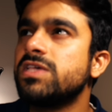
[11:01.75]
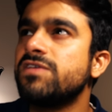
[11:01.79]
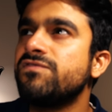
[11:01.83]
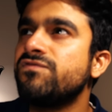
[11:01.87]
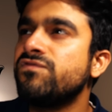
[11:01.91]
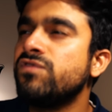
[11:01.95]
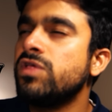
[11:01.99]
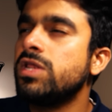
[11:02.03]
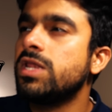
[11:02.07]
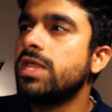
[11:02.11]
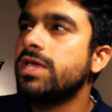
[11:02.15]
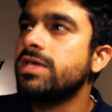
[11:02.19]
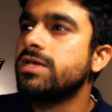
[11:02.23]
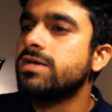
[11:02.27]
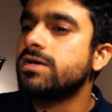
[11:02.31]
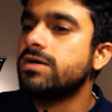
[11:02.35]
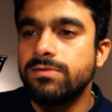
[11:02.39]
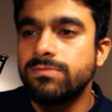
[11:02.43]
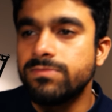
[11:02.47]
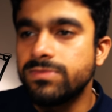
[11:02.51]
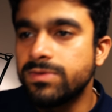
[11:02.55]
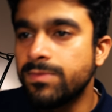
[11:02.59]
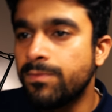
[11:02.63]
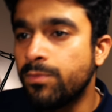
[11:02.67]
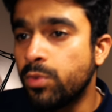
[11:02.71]
I feel like
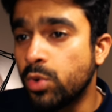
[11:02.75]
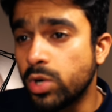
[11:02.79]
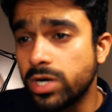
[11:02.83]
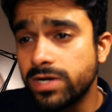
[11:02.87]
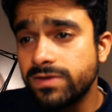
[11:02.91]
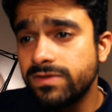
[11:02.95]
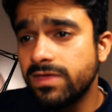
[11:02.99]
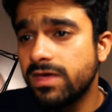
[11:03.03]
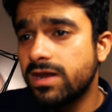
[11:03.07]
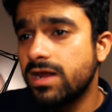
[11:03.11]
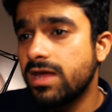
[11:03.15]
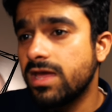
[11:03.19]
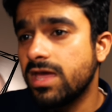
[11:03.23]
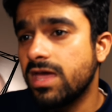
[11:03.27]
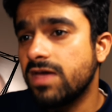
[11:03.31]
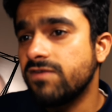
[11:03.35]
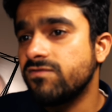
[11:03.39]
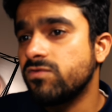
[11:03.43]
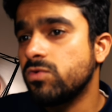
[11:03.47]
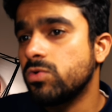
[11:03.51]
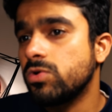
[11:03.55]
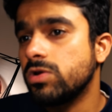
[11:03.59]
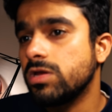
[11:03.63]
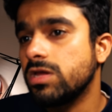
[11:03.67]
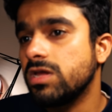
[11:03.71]
the work that I
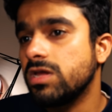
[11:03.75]
have over